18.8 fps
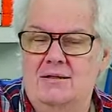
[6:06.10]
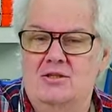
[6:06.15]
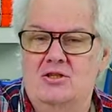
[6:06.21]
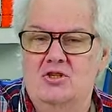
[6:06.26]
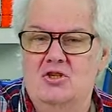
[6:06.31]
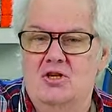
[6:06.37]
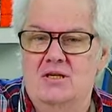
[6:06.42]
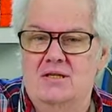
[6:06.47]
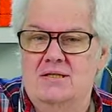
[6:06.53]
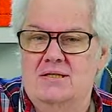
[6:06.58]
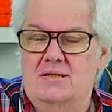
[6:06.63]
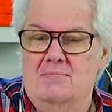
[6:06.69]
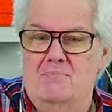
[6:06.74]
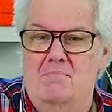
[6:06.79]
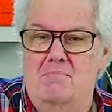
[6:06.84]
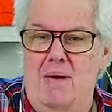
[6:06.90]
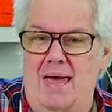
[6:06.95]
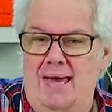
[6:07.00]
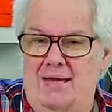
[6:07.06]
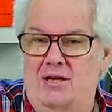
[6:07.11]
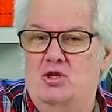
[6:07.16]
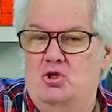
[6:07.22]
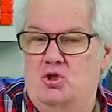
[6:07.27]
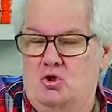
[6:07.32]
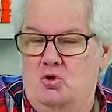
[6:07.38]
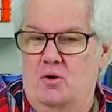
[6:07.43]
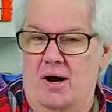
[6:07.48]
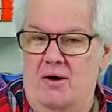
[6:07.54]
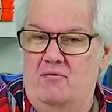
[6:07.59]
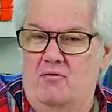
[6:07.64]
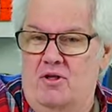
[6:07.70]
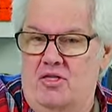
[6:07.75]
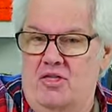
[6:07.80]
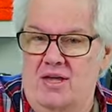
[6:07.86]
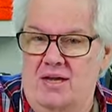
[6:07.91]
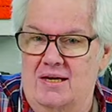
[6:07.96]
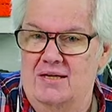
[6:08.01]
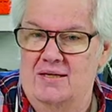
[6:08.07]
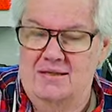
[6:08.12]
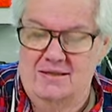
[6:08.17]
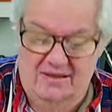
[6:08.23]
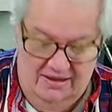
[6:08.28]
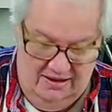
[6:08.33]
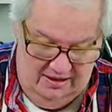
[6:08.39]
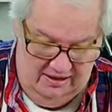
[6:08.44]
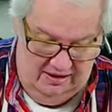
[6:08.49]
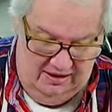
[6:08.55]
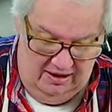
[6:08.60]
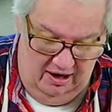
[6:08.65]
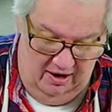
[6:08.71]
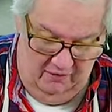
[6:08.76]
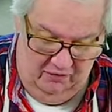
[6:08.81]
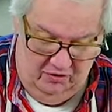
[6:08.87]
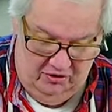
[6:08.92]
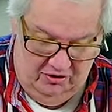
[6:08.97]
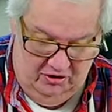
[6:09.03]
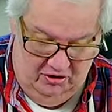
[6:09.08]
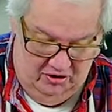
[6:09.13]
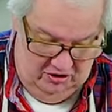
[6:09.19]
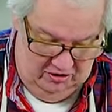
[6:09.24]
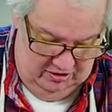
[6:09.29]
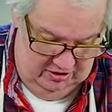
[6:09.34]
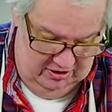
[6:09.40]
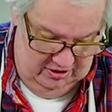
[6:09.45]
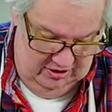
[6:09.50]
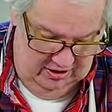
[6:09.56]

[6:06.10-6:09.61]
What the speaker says: just making sure everything is covered good.